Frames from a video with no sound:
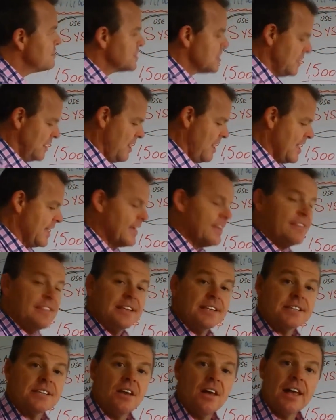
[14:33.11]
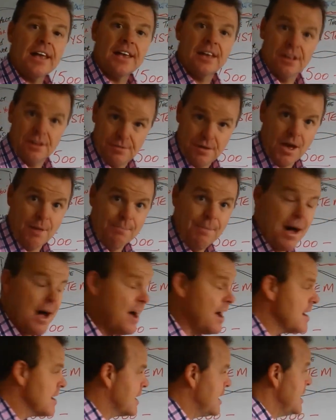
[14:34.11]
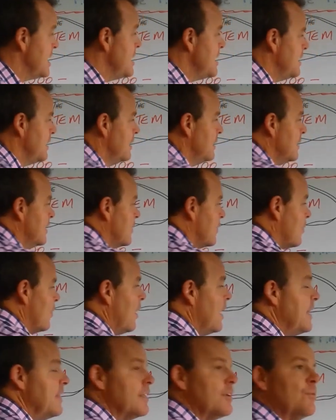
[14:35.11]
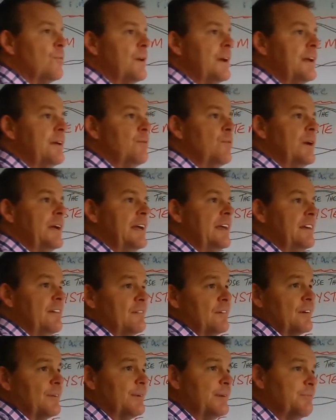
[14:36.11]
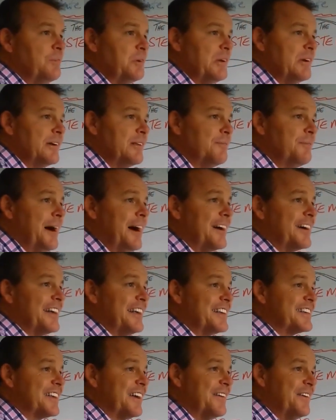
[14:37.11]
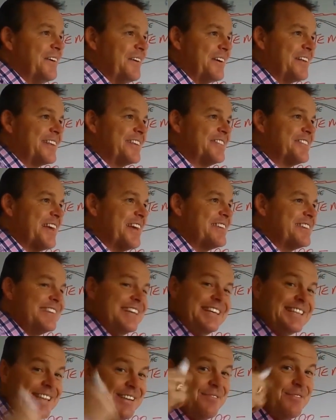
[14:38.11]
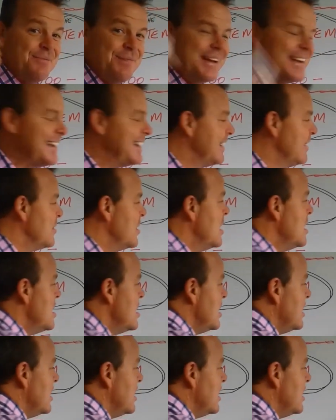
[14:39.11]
I was to liken this like a market, right, that we look at the market, so it's easy for me to do.